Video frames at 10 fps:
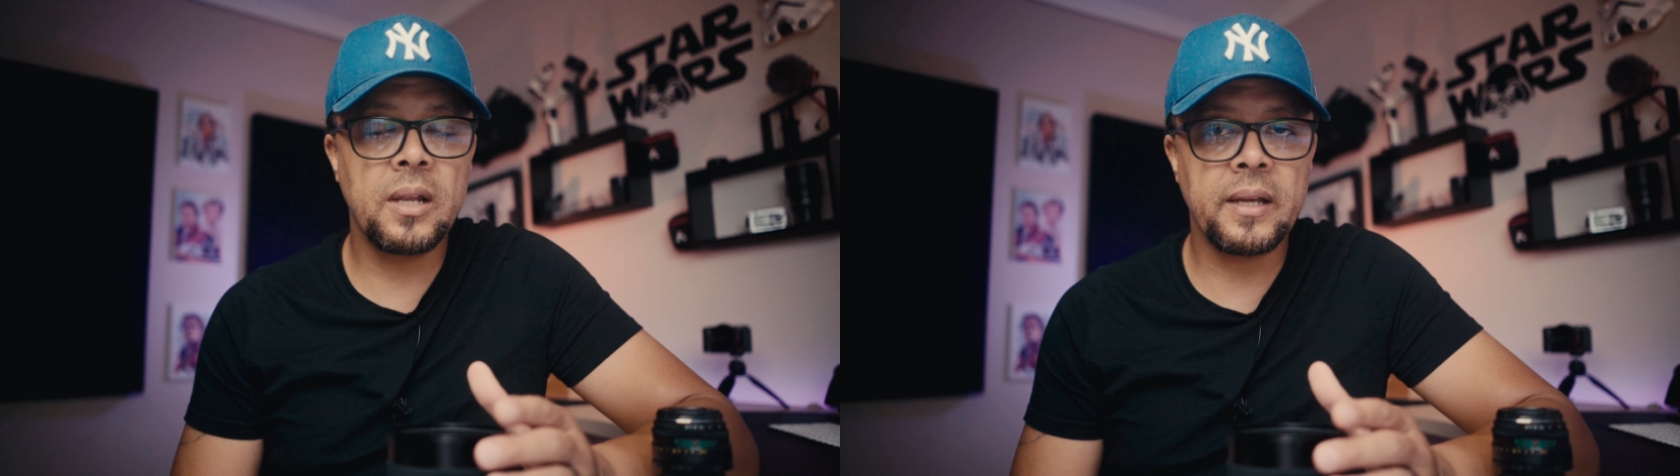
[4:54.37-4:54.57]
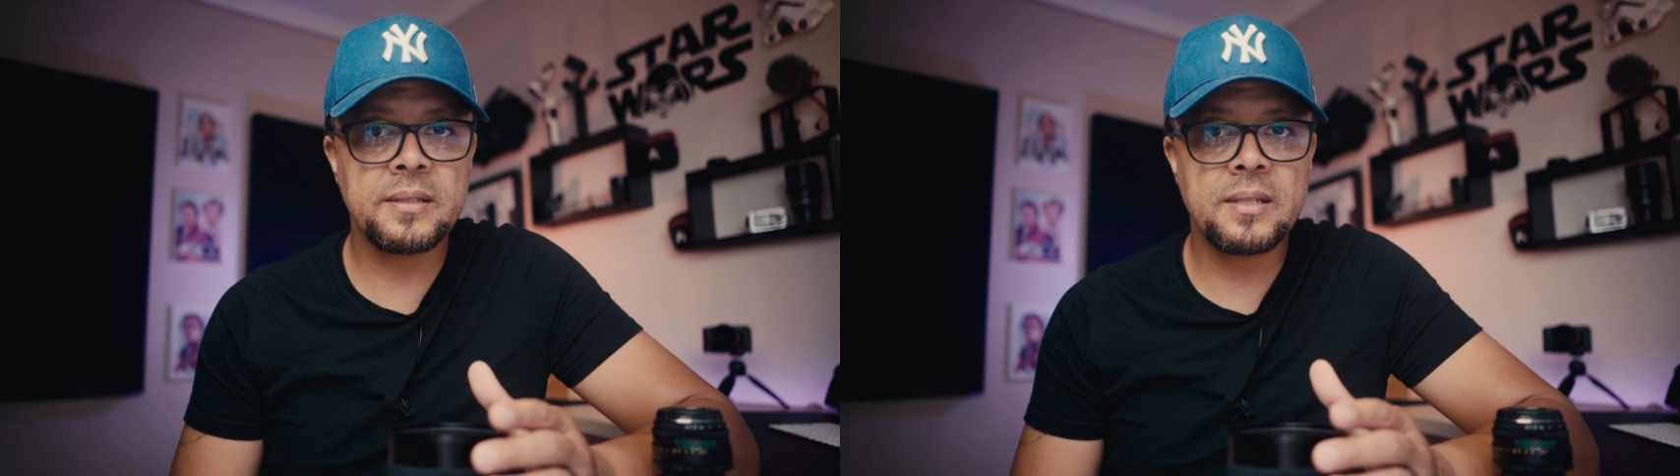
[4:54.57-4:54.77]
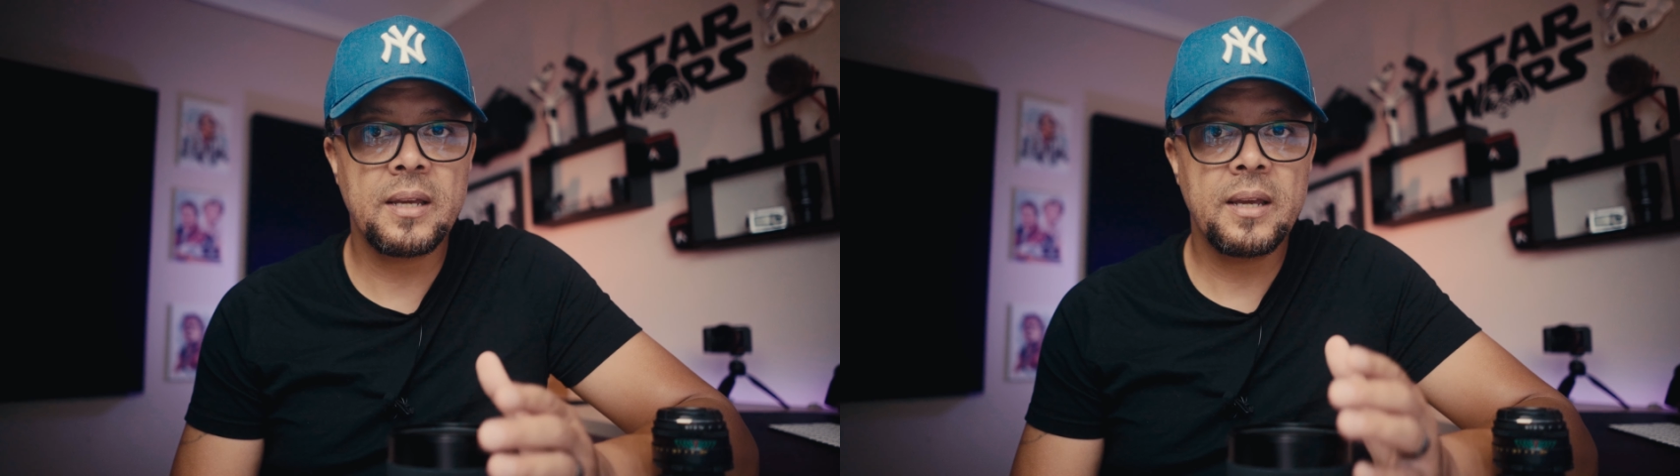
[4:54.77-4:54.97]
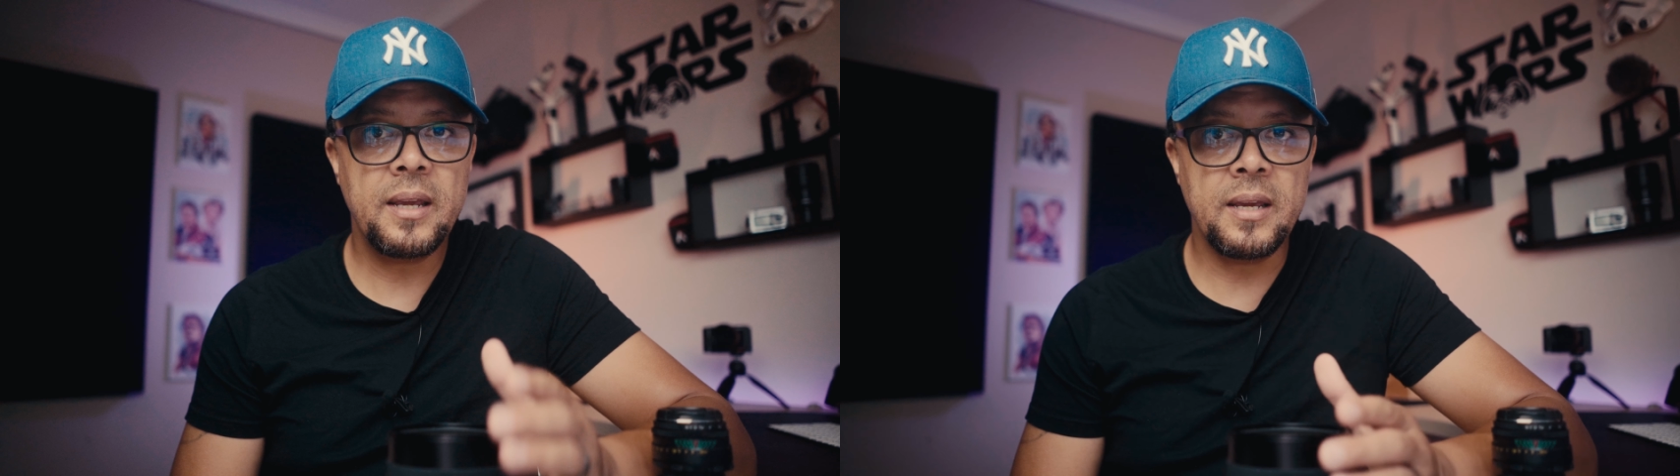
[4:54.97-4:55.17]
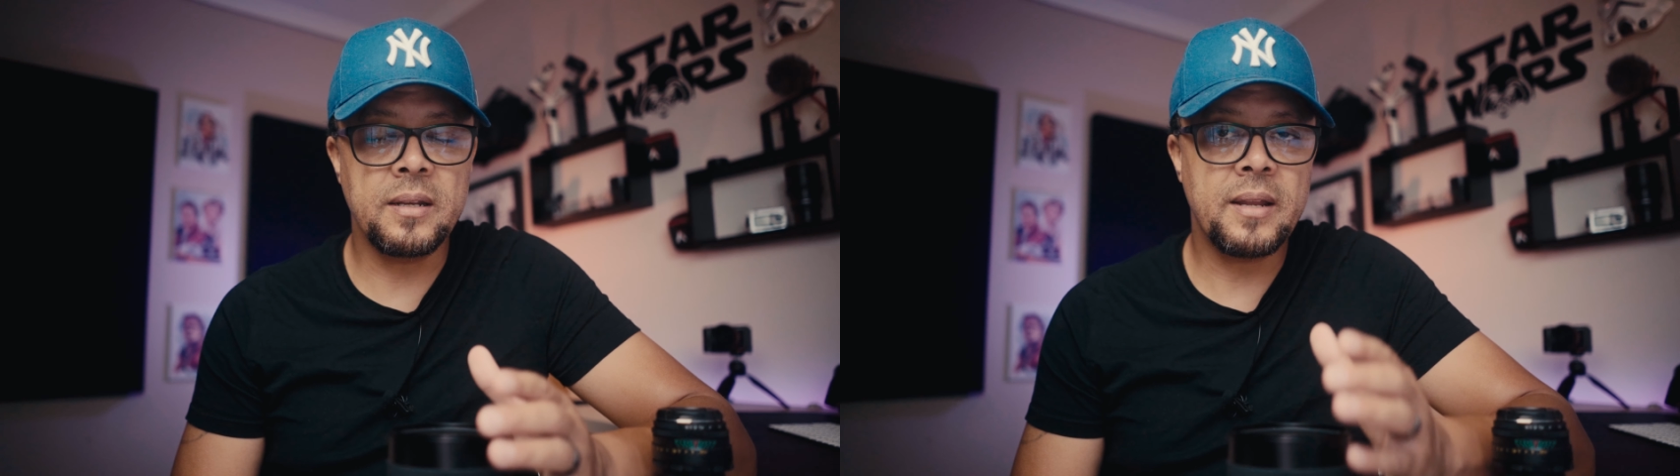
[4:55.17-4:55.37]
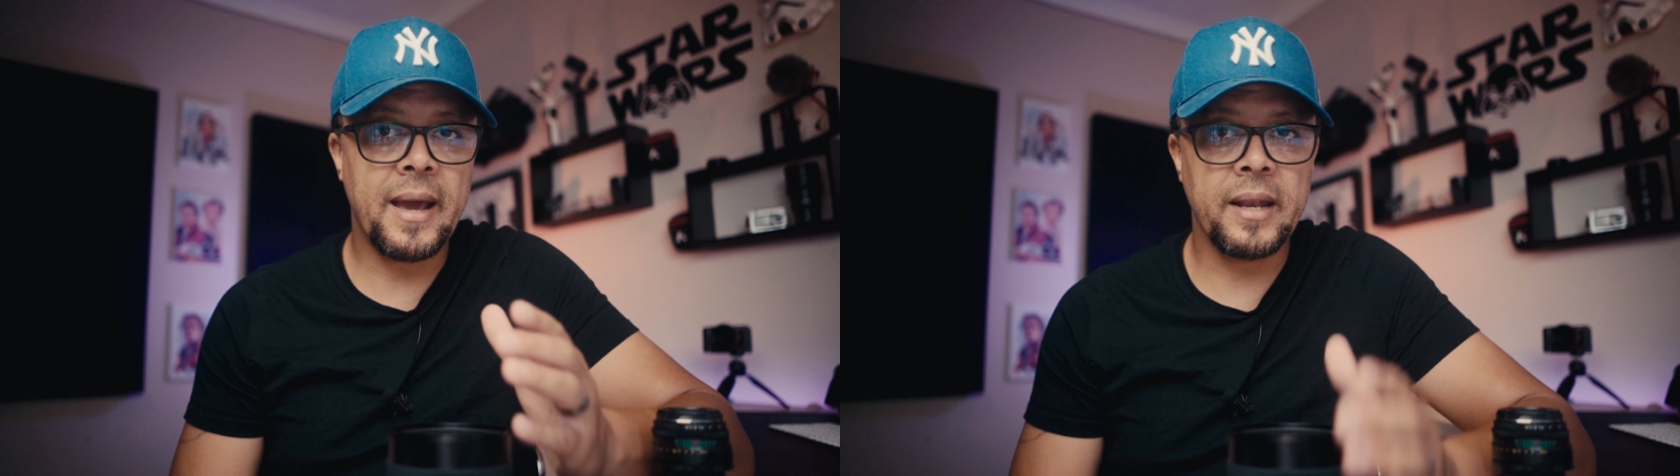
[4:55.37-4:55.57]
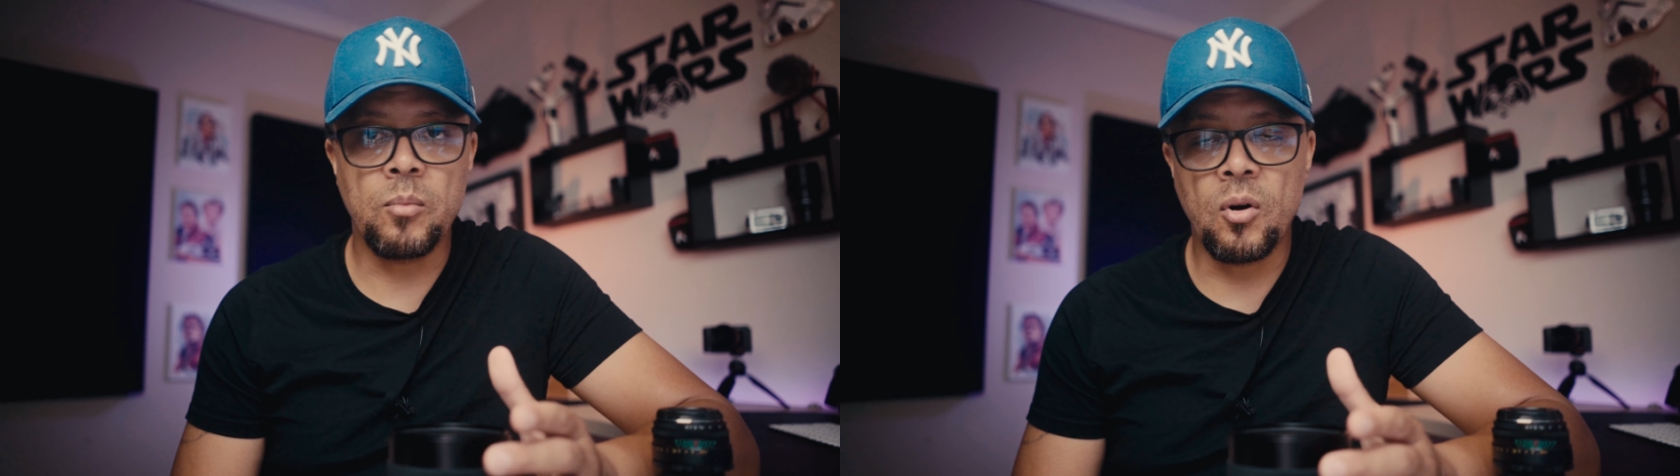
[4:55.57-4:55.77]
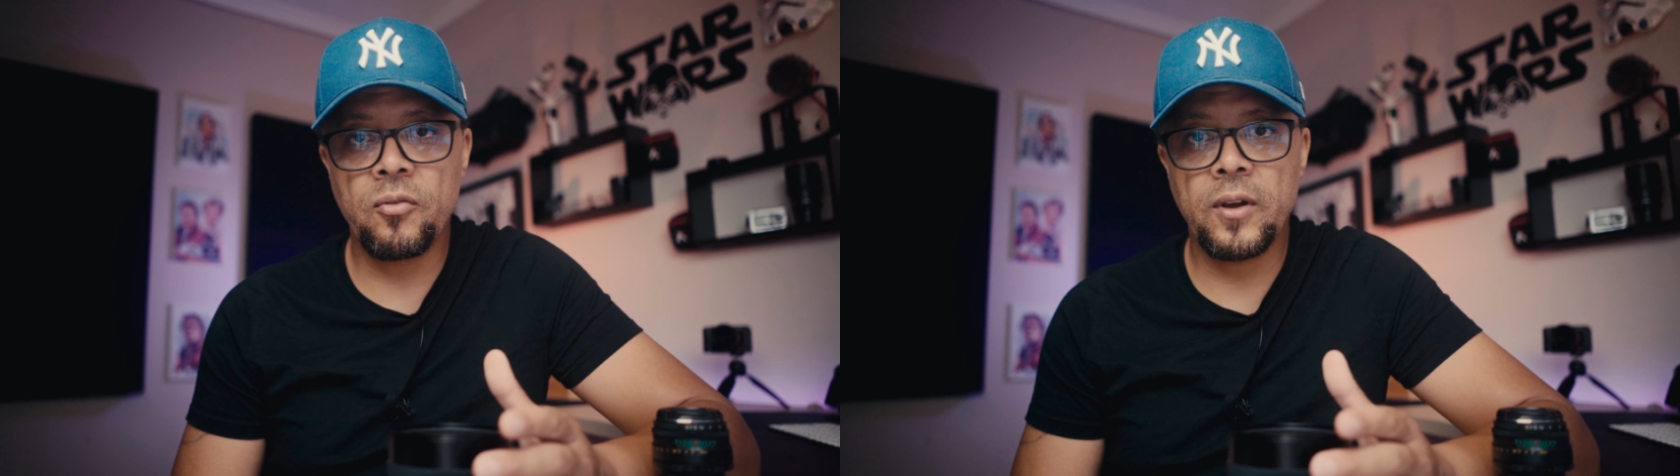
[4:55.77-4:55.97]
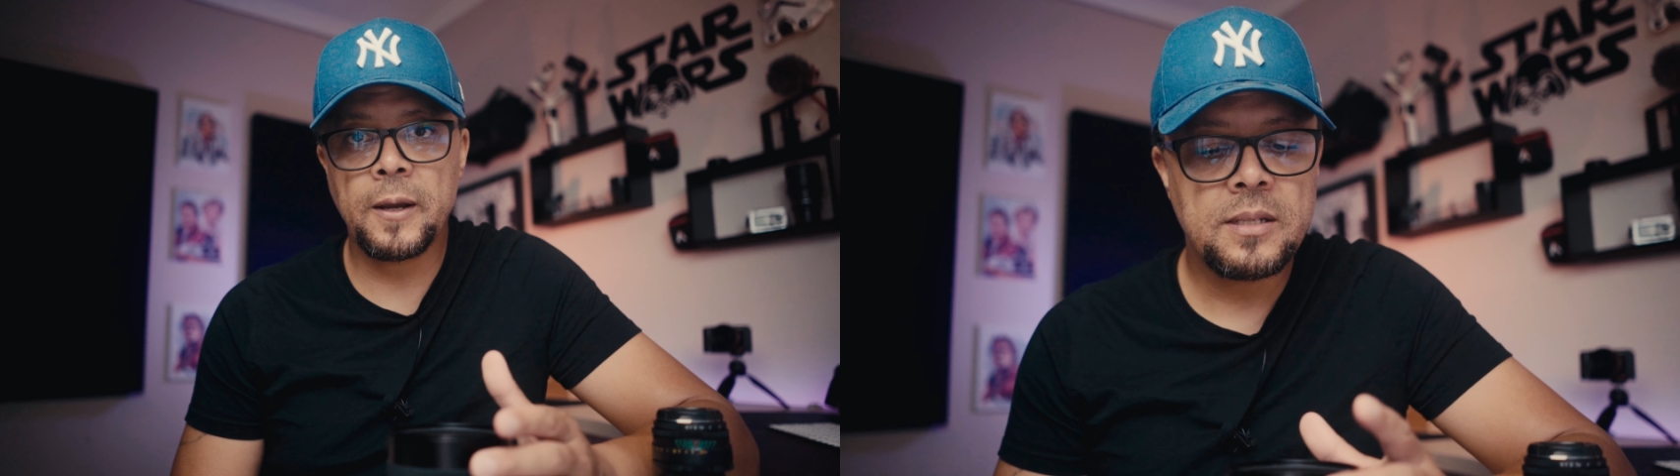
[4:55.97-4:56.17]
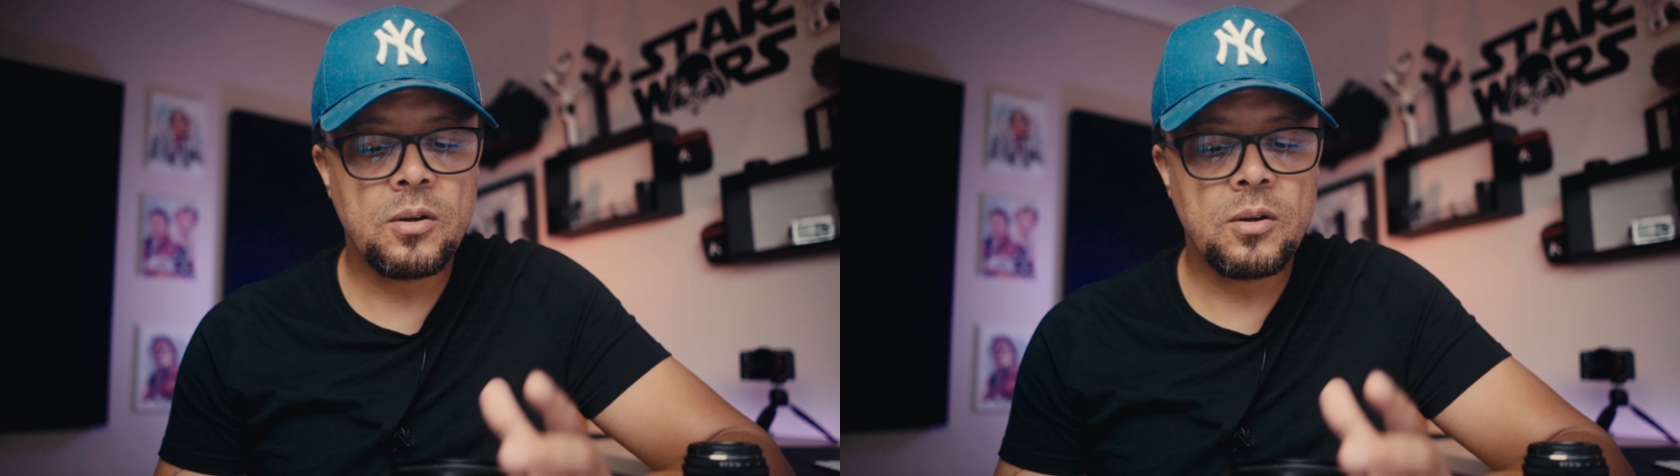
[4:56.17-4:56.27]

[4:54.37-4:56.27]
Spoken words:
lengths in anamorphic.